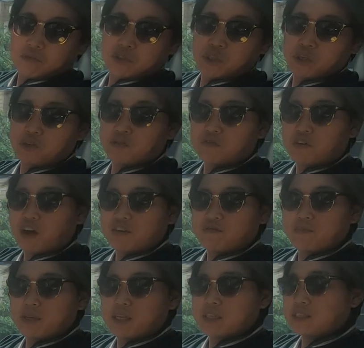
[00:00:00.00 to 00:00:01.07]
2 to
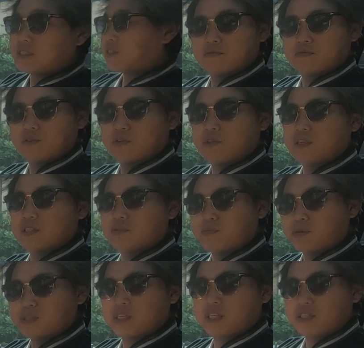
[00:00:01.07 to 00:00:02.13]
5 minutes for this
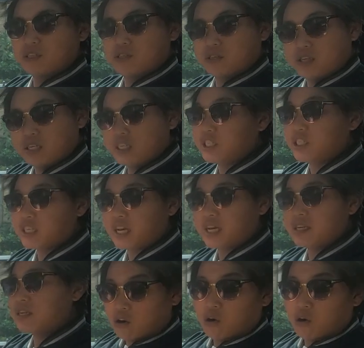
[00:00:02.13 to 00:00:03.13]
procedure to initiate.